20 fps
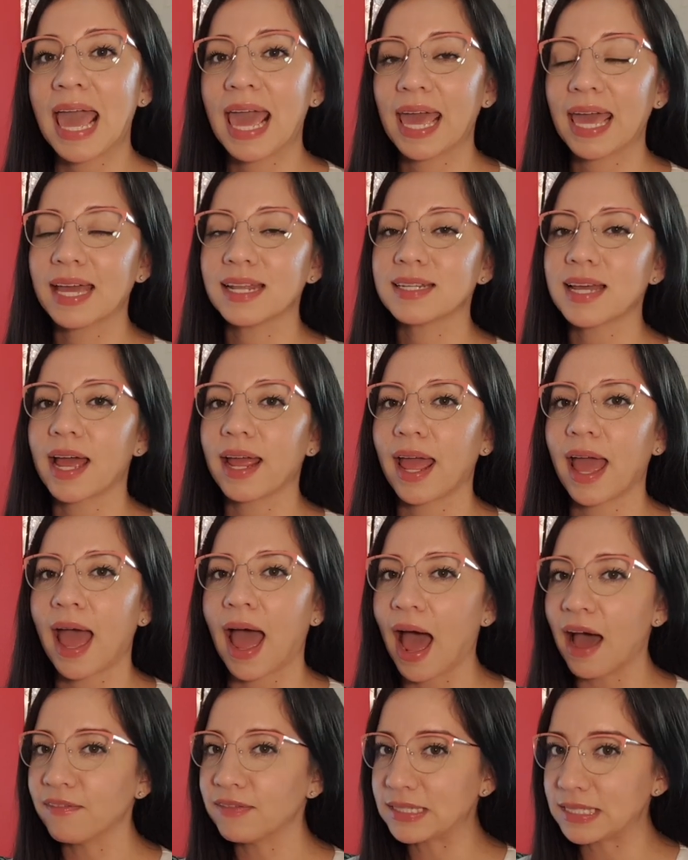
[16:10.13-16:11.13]
And I
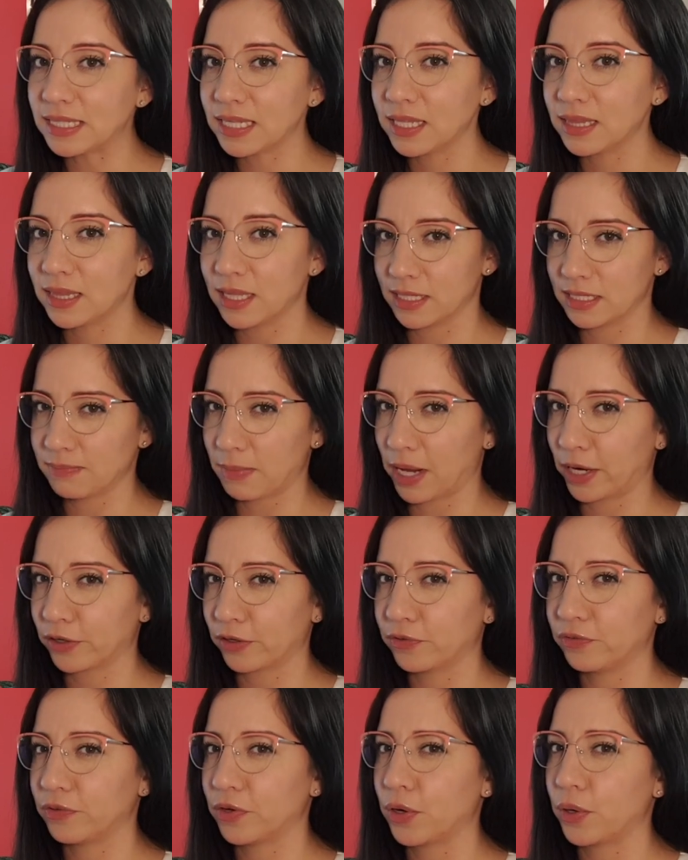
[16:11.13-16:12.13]
have seen this
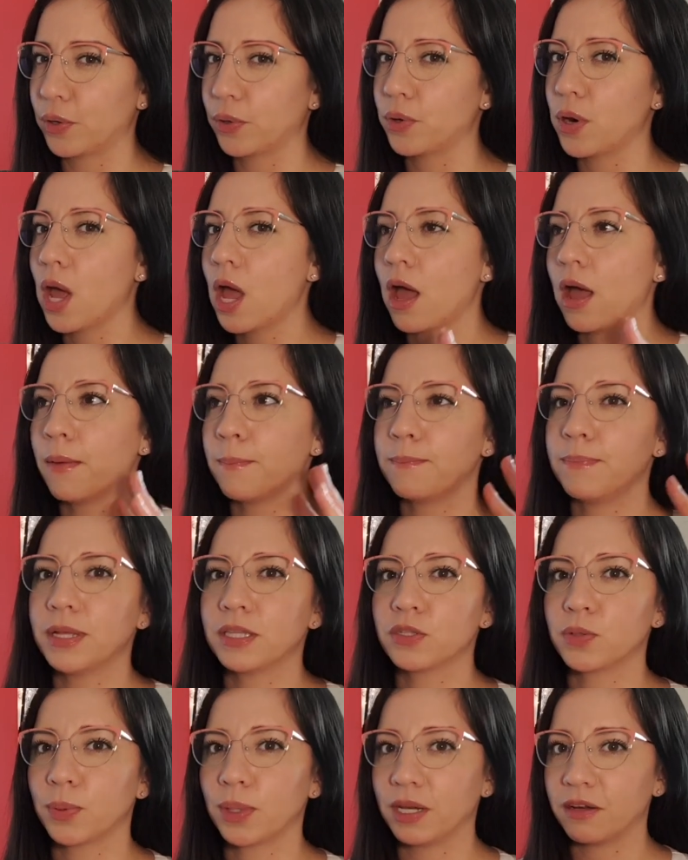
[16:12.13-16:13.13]
microphone
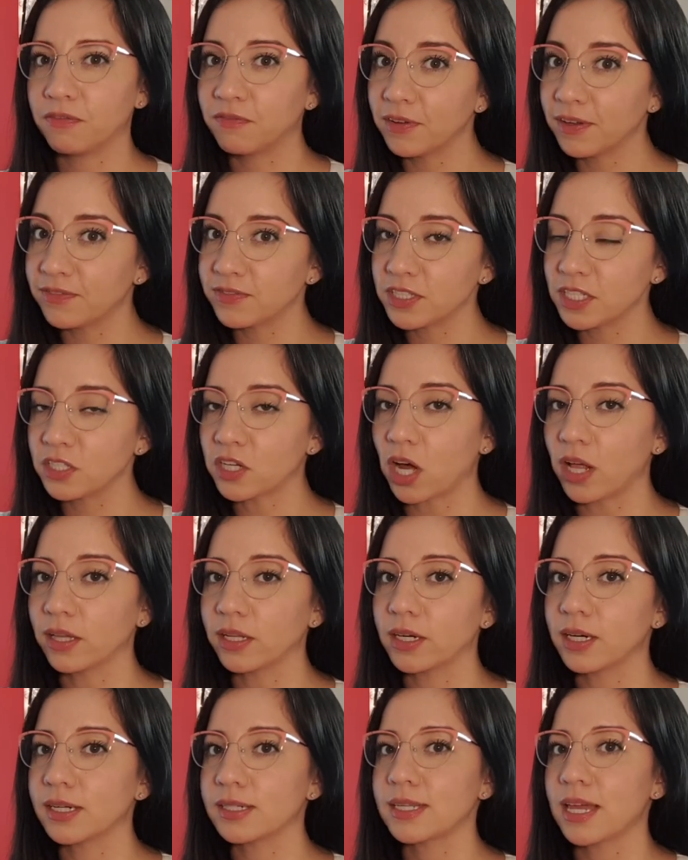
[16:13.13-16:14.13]
between fifty
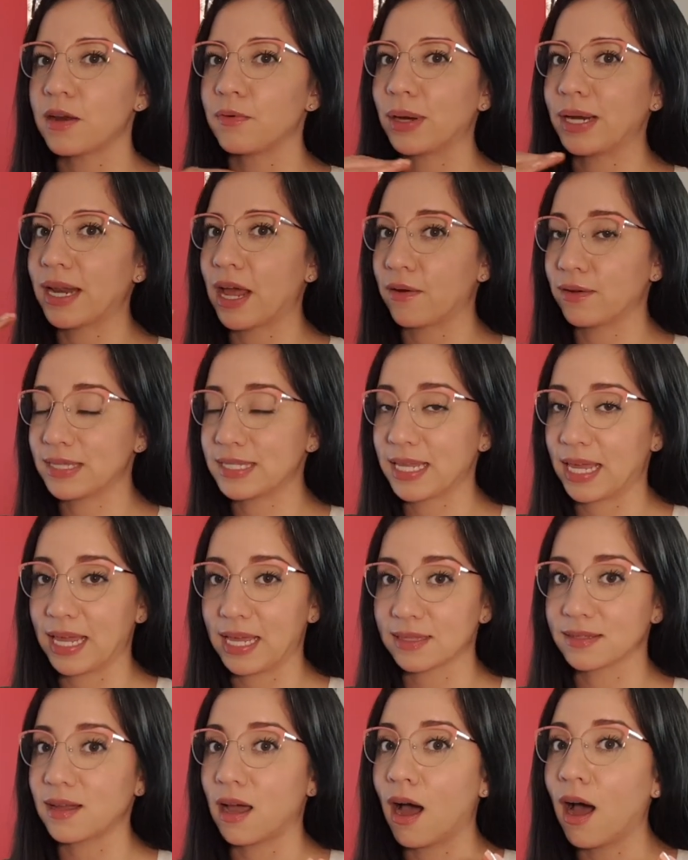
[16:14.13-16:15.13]
dollars and right now it's saying
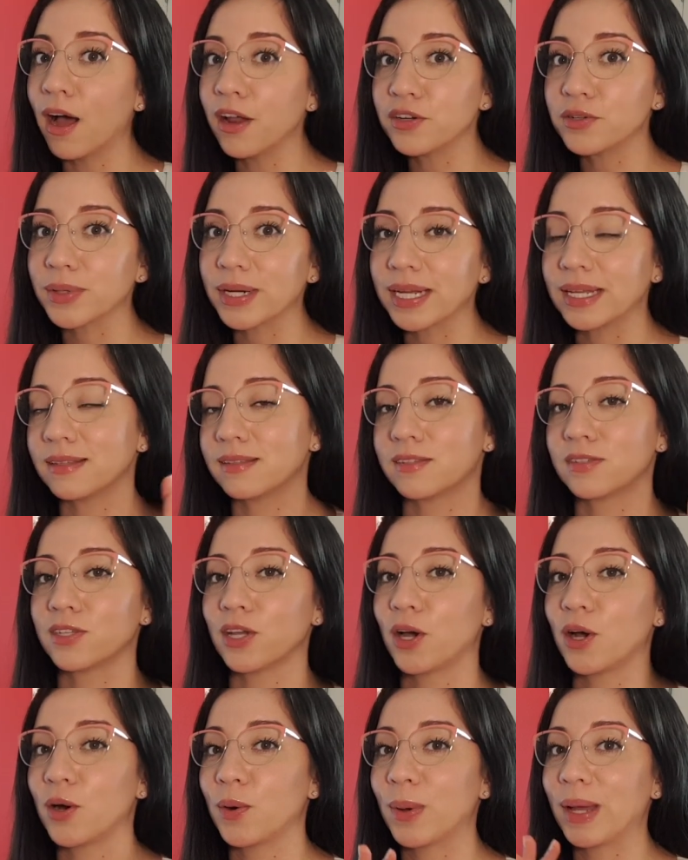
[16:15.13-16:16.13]
it's one hundred dollars,
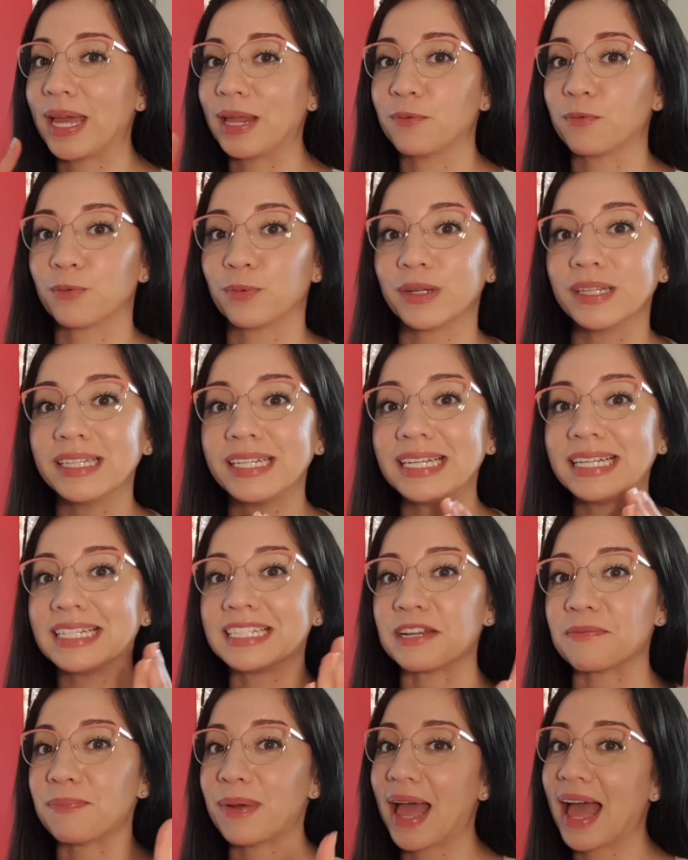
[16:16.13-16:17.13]
so it really
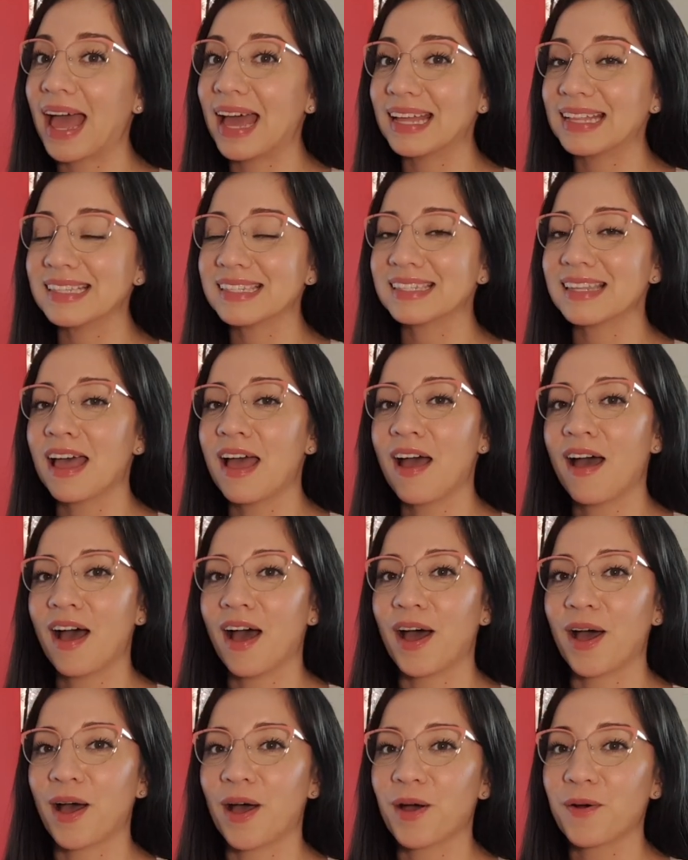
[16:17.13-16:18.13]
depends
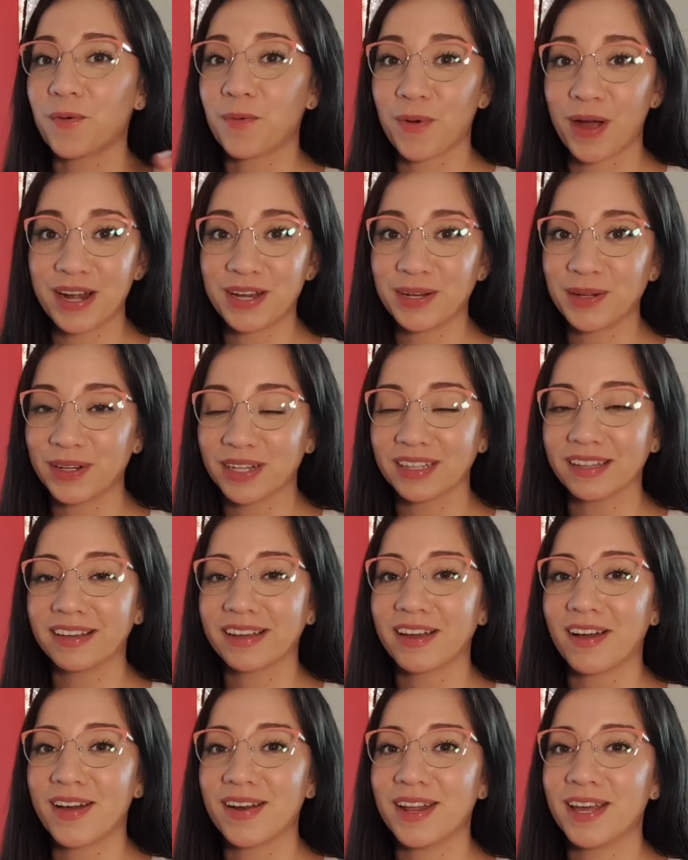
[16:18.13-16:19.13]
uh, when you
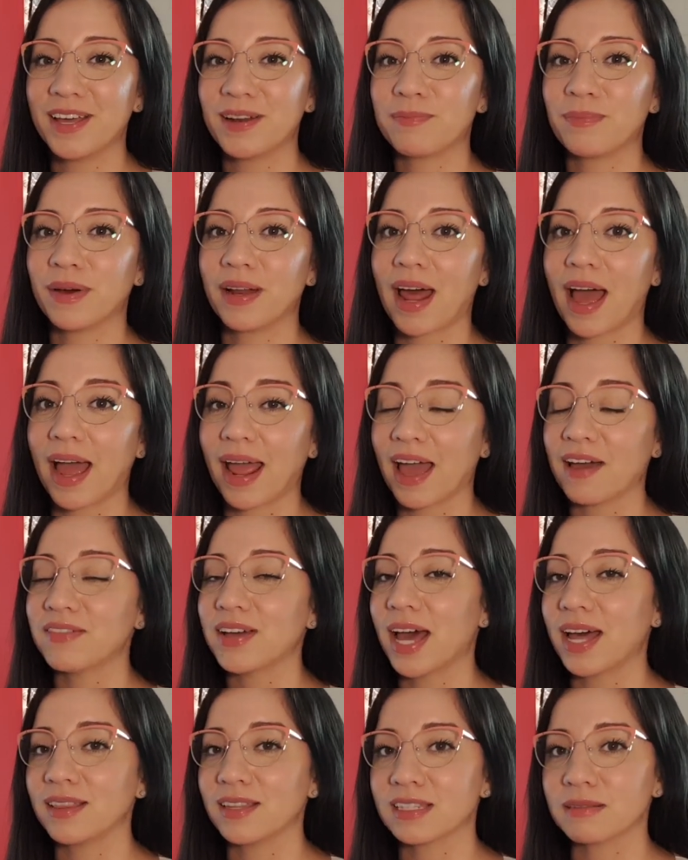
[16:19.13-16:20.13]
click on it, but I have
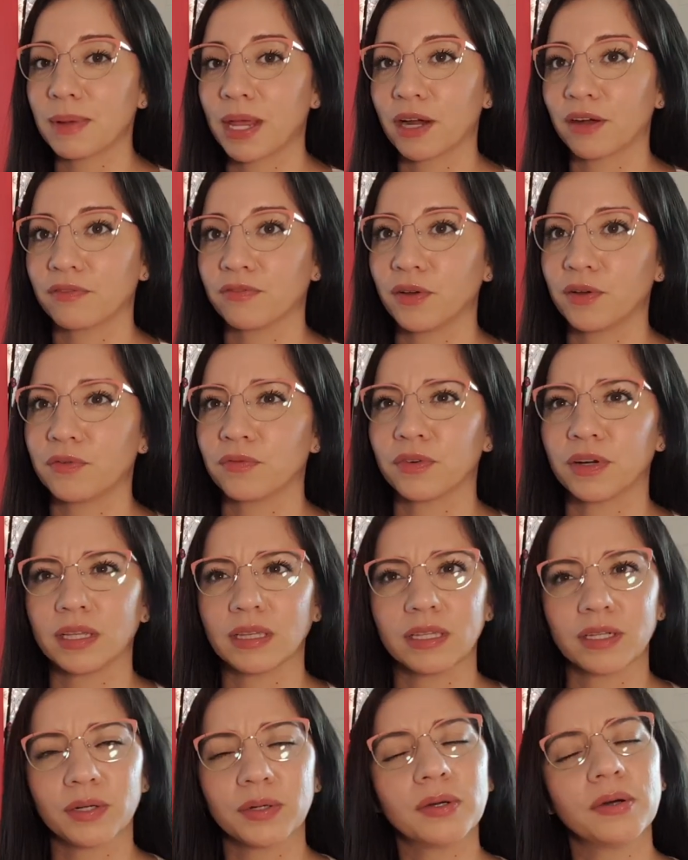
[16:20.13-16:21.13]
had this microphone for a
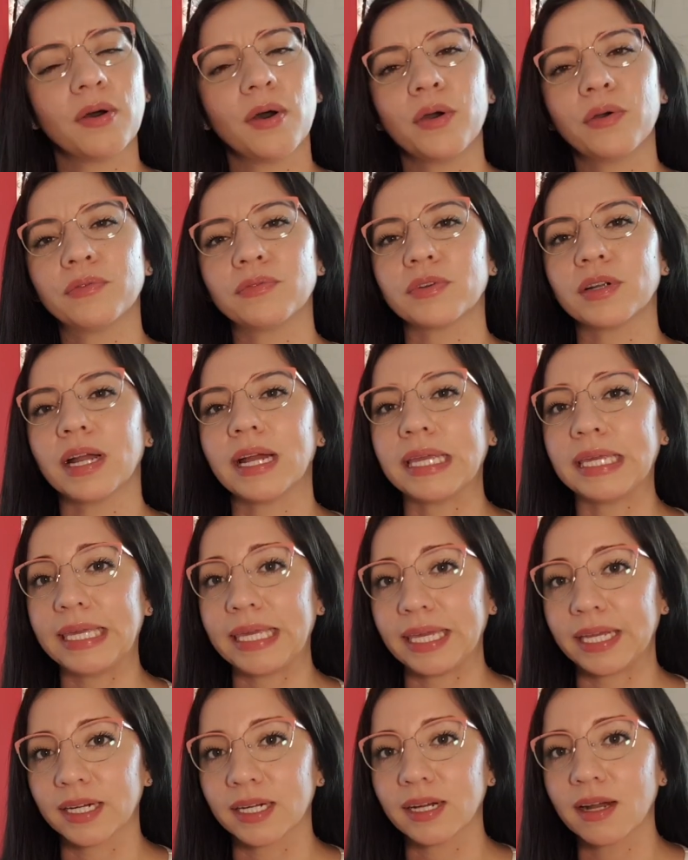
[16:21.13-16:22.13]
little over a
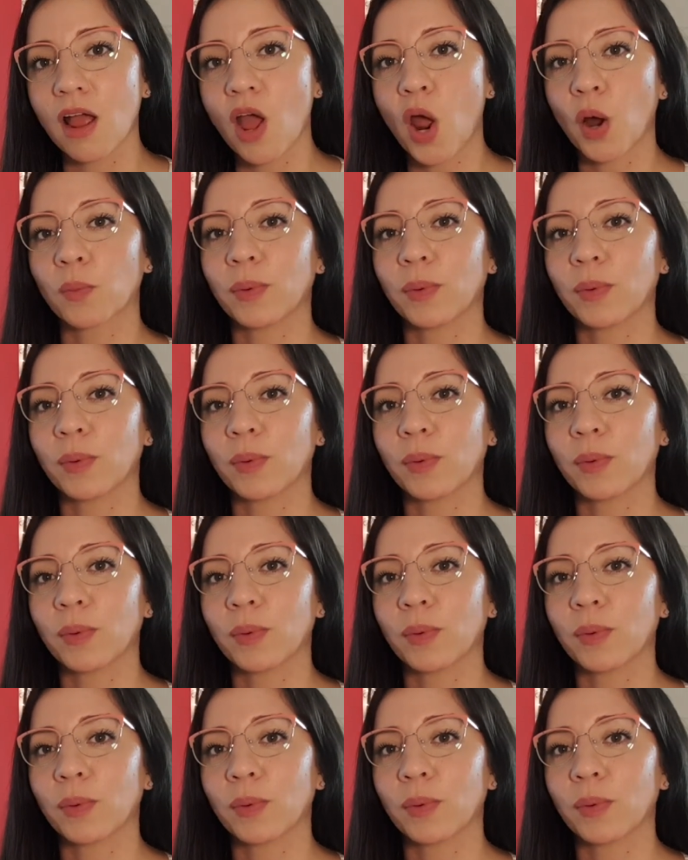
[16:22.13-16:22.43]
year.